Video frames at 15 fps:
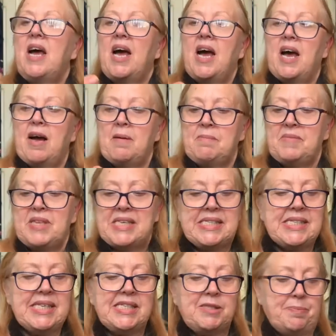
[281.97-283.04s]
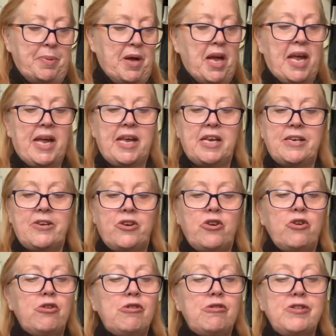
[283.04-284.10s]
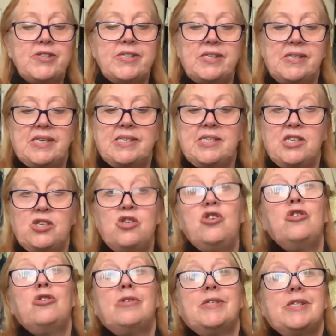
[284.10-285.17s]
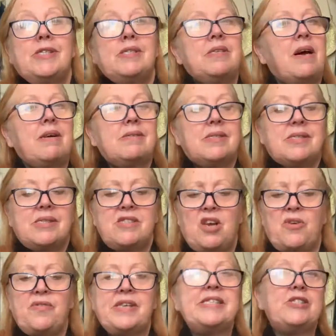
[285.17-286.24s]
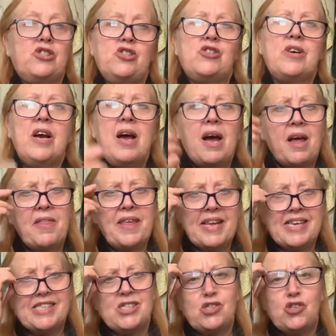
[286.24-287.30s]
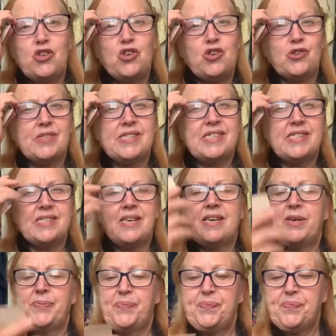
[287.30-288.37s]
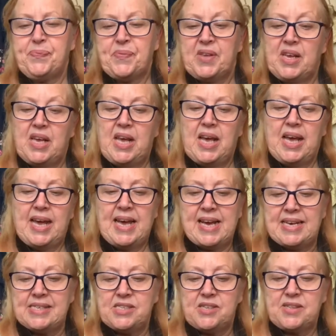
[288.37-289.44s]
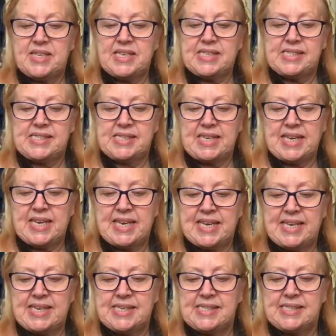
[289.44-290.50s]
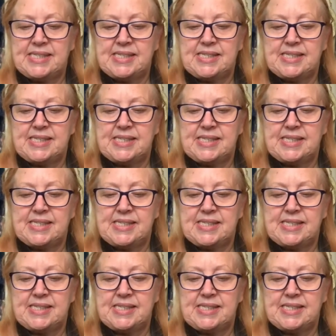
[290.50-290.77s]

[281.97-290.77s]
Um, this is by Nuxe. Is it Nuxe? Nuxe? No, it's Nuxe. I think it's Nuxe, isn't it? and this is